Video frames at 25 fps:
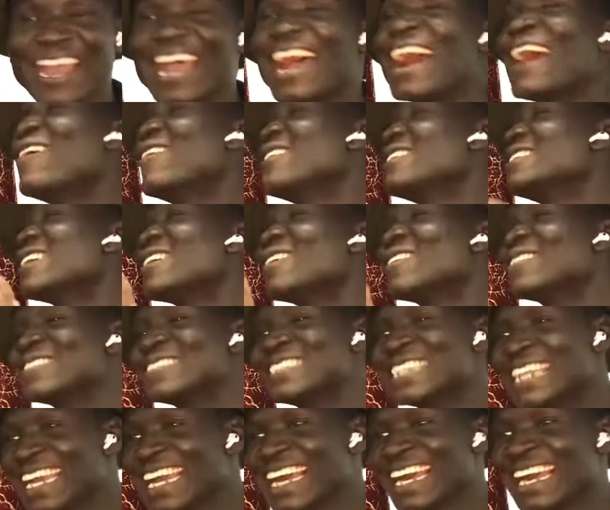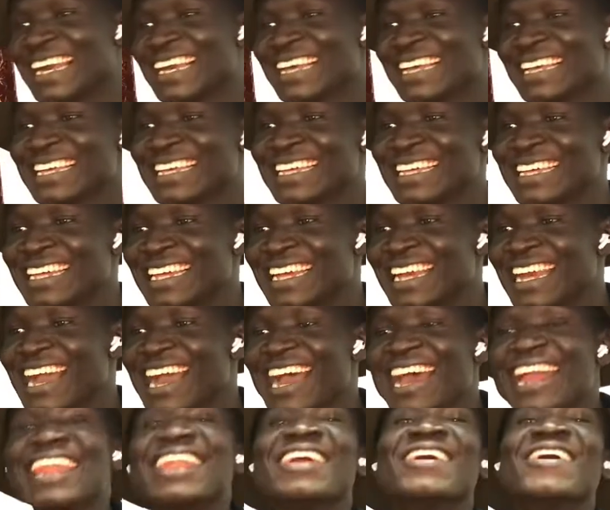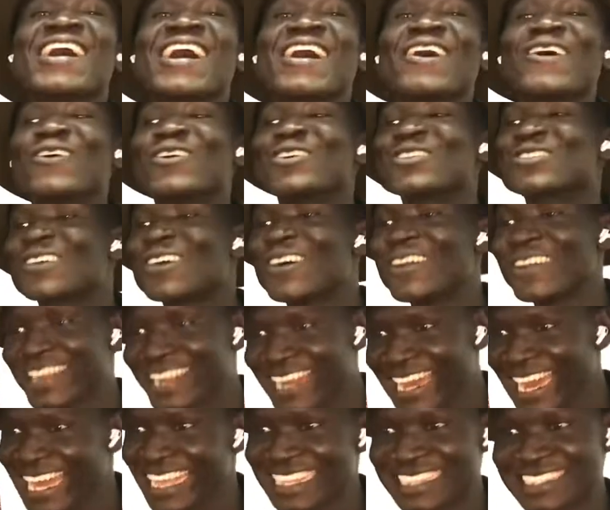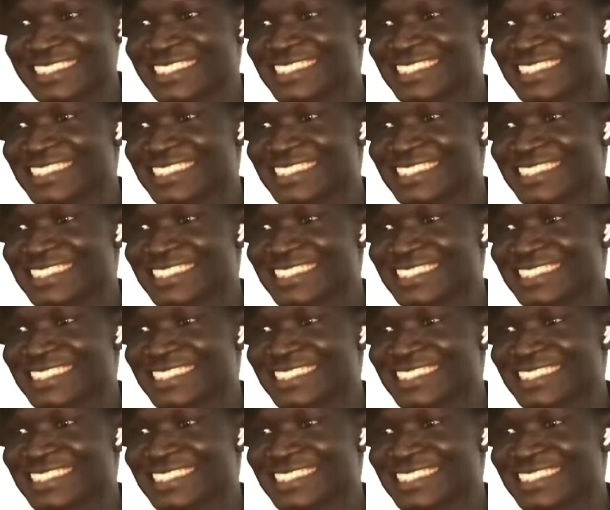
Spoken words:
I wish I was there. The one was going to dance.